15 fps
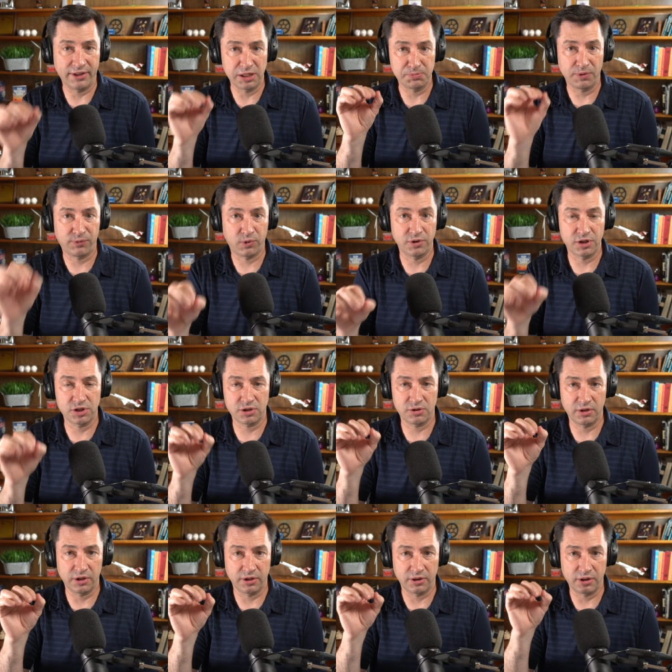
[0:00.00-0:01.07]
That's before the
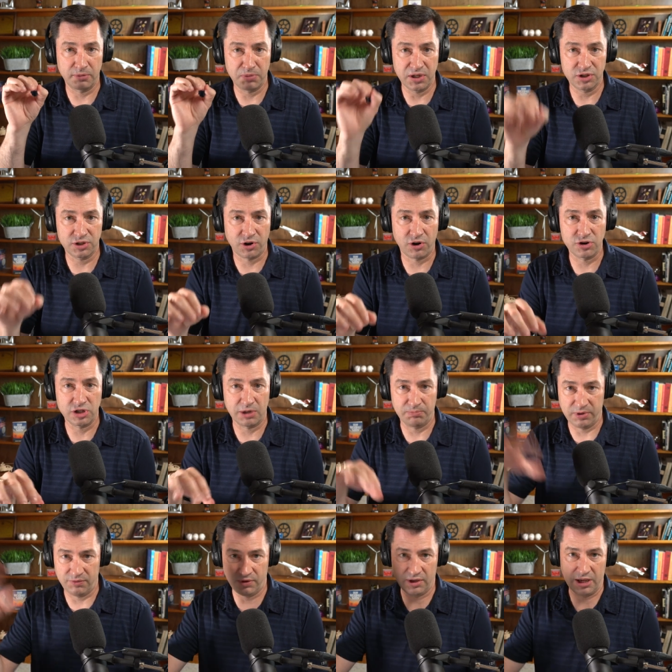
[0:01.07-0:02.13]
the, the
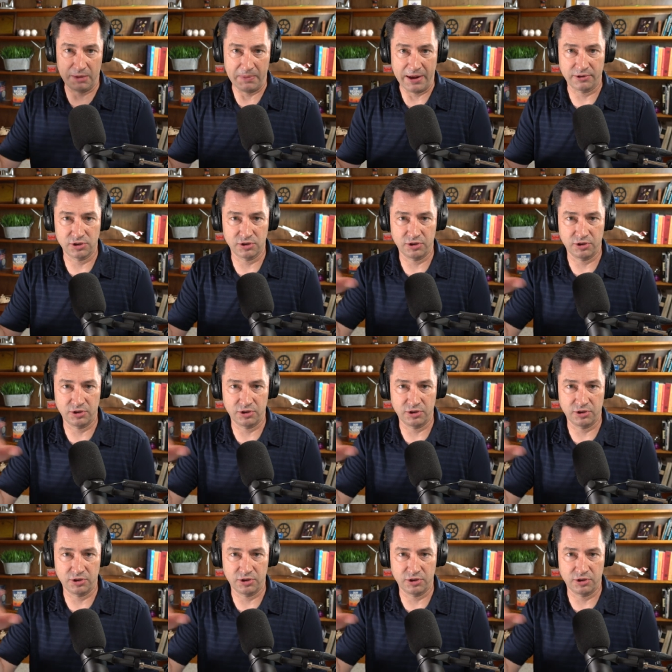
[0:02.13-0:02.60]
Starship even came out.